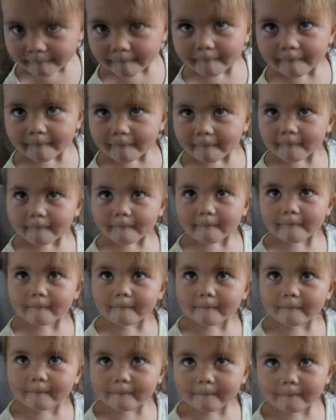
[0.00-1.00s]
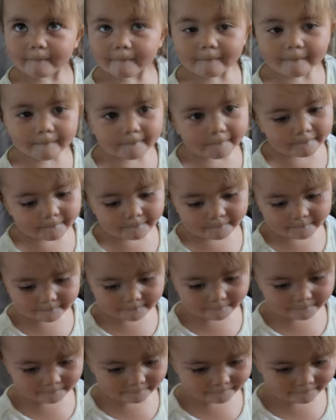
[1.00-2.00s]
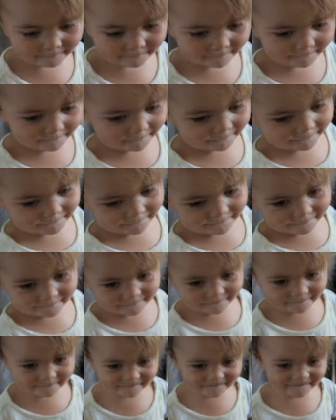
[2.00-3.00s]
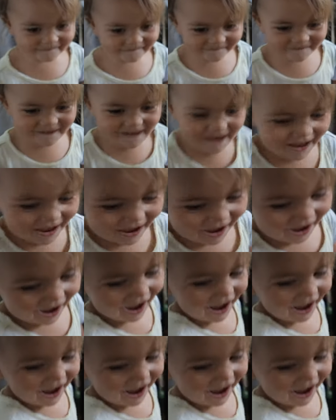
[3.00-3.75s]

(no one is talking)